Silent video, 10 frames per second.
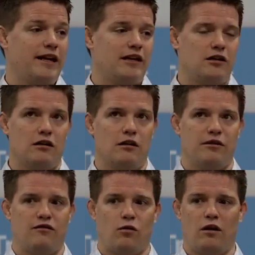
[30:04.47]
you guys about that here
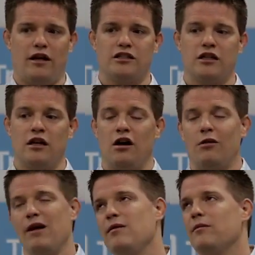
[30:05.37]
before lunch.
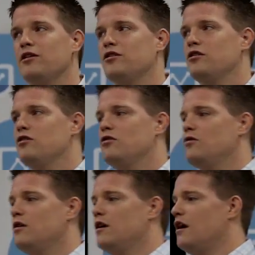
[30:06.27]
Or maybe I'm going to
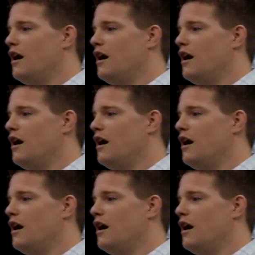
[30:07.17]
do